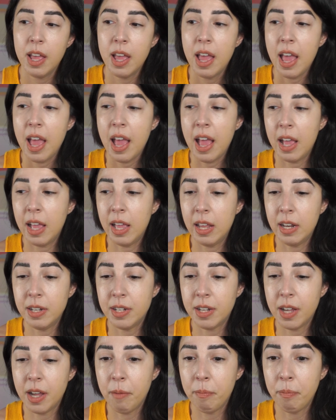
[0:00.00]
And
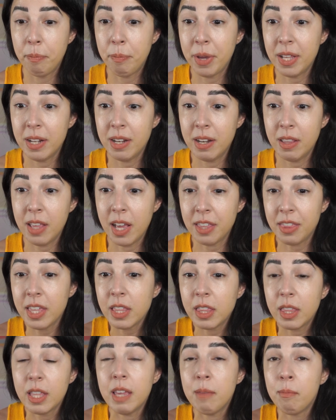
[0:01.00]
but I
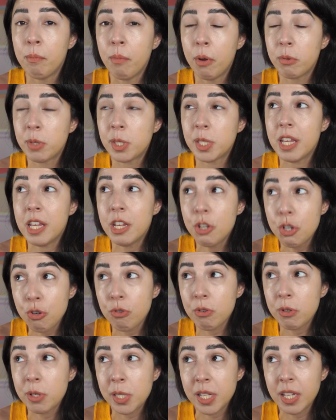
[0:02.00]
think the most
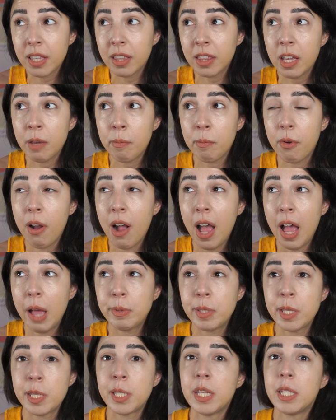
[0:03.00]
interesting thing
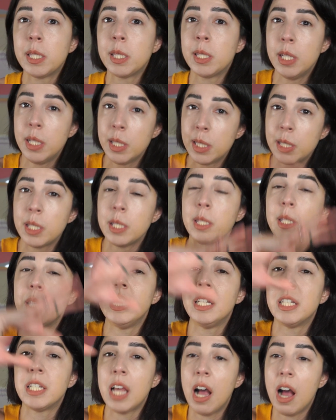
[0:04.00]
perhaps is that since this
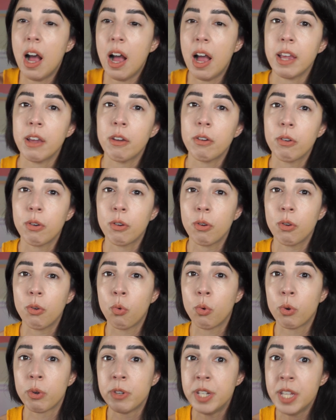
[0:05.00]
entire
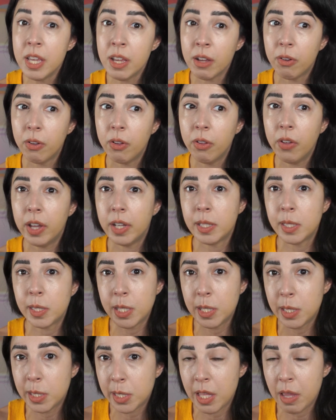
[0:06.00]
ordeal, and
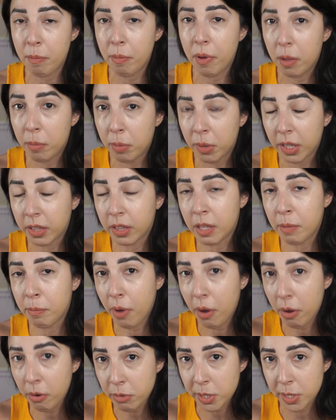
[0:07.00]
since they publicly
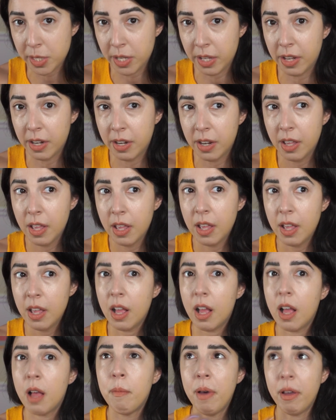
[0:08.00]
posted
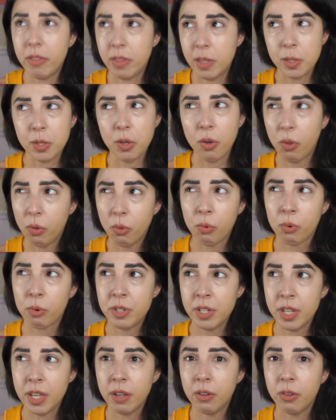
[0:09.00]
about this whole
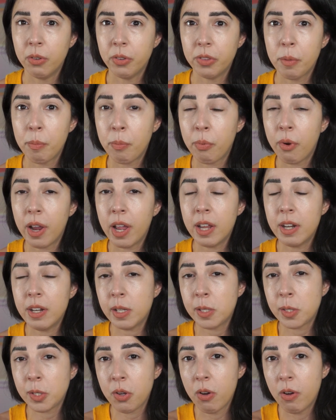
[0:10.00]
ordeal, the brand
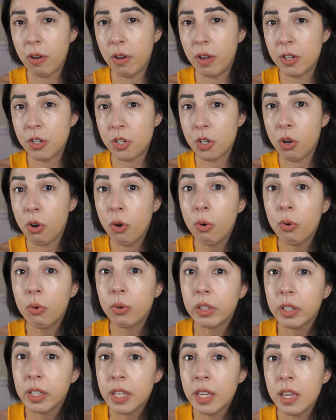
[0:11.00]
has gone
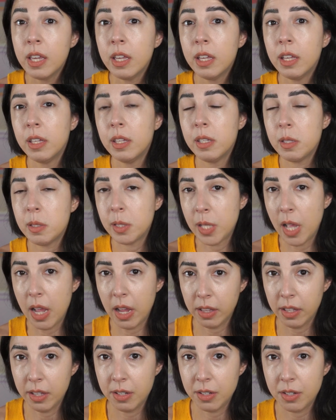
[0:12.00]
totally
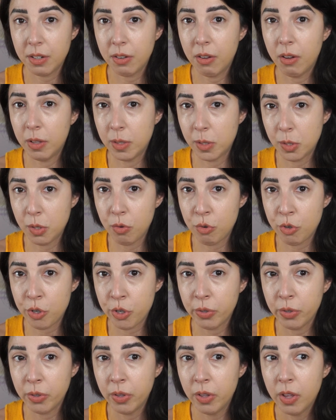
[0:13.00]
silent on
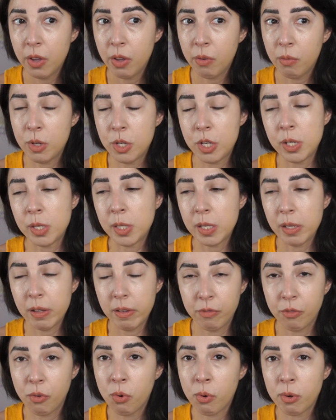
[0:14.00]
social, which is,
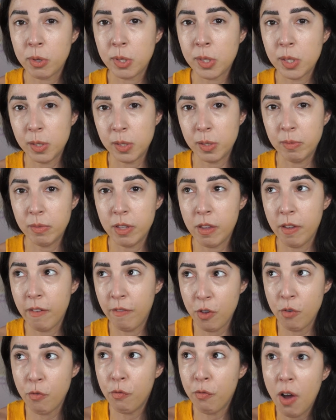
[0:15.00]
of course, if
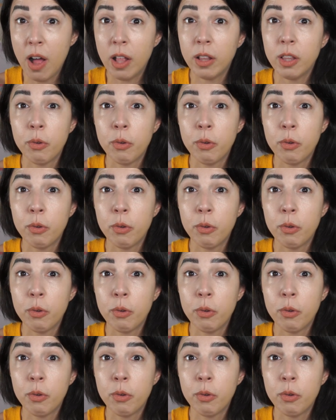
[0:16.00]
you follow the